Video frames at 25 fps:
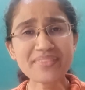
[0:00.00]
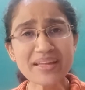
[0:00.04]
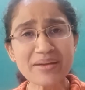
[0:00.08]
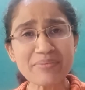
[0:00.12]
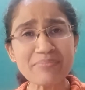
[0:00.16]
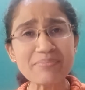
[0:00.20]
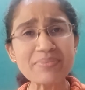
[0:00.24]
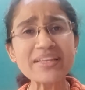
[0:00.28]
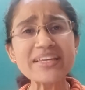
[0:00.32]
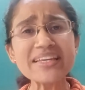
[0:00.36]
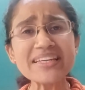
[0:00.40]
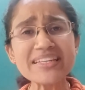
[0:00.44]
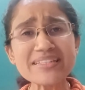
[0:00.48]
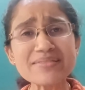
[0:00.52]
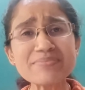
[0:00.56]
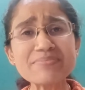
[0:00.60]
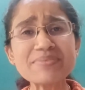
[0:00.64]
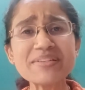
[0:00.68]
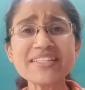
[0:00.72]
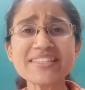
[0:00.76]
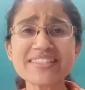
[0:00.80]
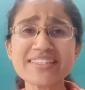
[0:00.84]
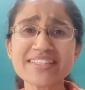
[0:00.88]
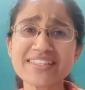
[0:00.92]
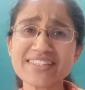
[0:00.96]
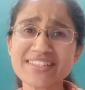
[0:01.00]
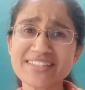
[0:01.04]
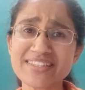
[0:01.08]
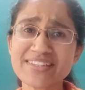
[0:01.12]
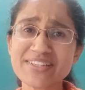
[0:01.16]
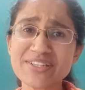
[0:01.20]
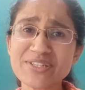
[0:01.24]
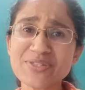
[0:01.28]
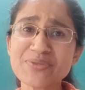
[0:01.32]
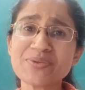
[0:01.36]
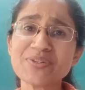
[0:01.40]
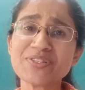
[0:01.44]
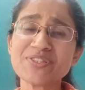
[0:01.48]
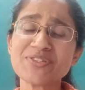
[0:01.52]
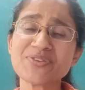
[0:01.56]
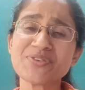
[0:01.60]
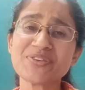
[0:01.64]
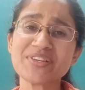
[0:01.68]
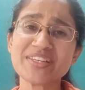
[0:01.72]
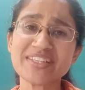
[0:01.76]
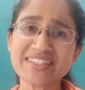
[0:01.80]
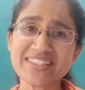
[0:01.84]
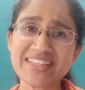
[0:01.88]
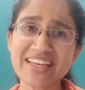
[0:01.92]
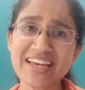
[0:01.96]
Please be sincere towards your
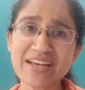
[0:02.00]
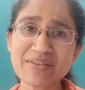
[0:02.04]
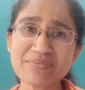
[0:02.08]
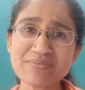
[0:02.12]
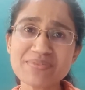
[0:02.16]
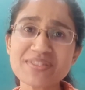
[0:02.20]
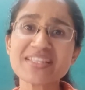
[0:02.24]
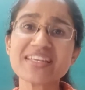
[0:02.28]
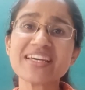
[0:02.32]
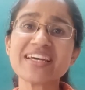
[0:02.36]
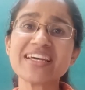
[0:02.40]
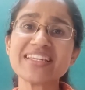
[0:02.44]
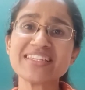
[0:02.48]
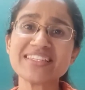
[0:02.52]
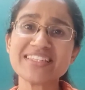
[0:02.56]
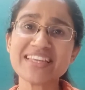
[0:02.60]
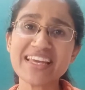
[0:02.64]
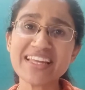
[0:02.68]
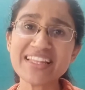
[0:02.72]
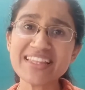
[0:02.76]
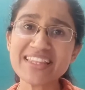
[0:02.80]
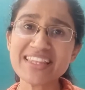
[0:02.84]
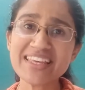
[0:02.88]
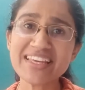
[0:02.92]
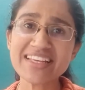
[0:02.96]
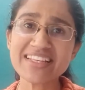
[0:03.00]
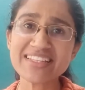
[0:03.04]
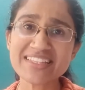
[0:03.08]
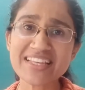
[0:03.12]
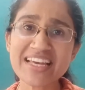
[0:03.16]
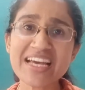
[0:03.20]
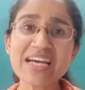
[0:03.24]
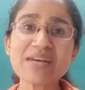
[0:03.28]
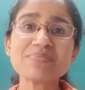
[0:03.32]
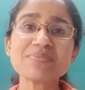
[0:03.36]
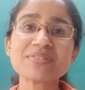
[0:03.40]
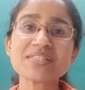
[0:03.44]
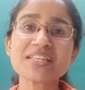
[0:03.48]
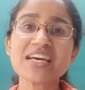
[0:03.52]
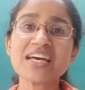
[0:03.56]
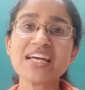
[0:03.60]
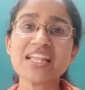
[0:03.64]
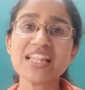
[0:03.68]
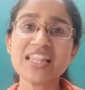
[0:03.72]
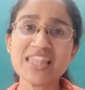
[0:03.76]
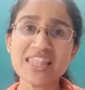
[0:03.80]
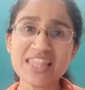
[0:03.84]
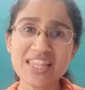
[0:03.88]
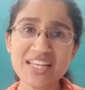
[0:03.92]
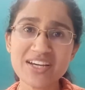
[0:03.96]
exams. Take the exams,
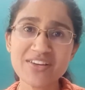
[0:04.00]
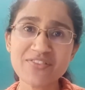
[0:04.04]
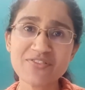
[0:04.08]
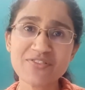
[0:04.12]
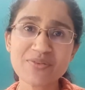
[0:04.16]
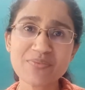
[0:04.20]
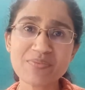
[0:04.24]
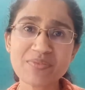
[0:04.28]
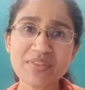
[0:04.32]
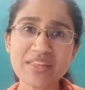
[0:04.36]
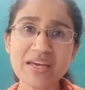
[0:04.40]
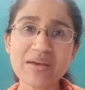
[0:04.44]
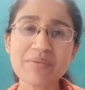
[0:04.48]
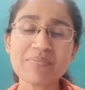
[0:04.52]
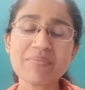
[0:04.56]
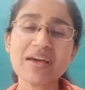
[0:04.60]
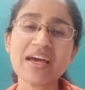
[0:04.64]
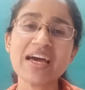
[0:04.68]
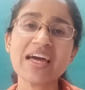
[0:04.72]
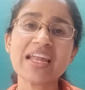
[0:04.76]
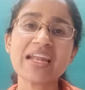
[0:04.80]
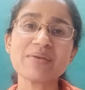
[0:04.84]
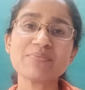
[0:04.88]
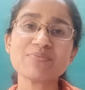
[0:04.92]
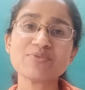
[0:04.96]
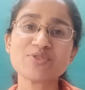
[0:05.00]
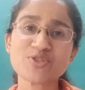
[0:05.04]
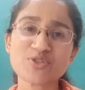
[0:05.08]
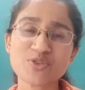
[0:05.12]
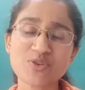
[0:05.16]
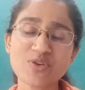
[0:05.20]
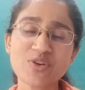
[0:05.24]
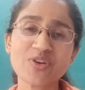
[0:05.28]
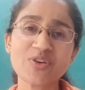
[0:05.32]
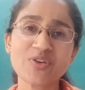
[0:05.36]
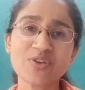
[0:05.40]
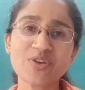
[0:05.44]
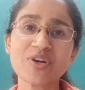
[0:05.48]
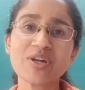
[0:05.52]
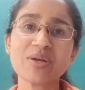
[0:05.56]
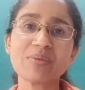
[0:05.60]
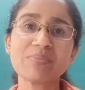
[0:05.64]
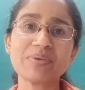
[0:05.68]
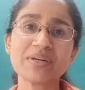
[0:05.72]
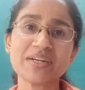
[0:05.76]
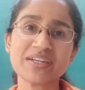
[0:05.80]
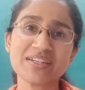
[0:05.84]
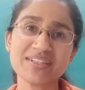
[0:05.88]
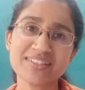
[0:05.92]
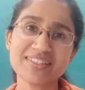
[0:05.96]
learn from them, and I'm sure you're going
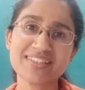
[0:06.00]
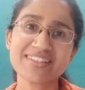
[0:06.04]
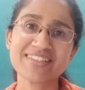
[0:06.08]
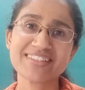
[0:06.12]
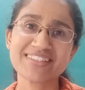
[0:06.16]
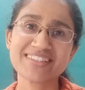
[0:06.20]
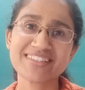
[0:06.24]
to pass.